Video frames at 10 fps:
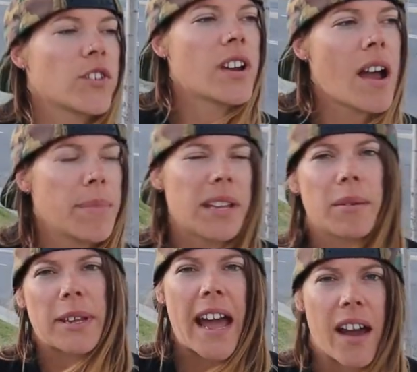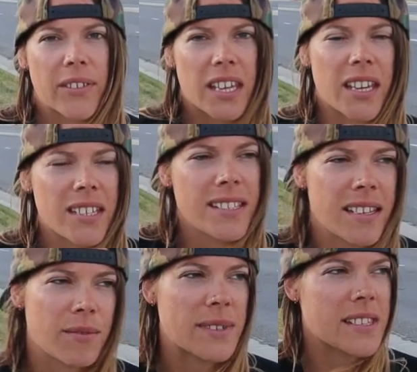for not being able to have kids,
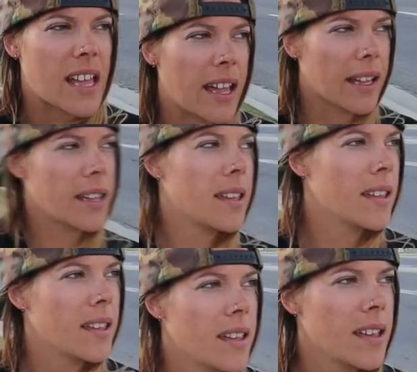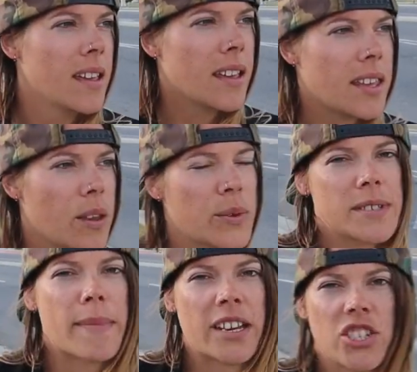it was like he
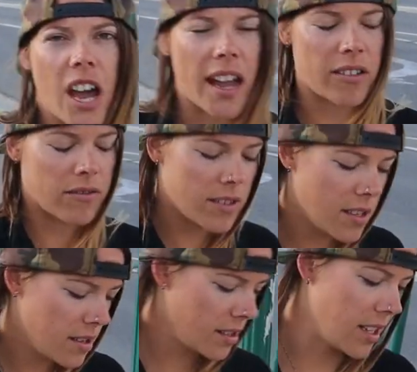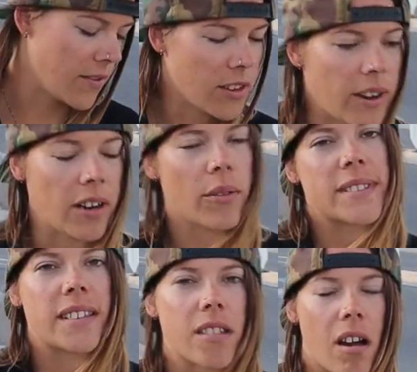was my child, even though I know it's a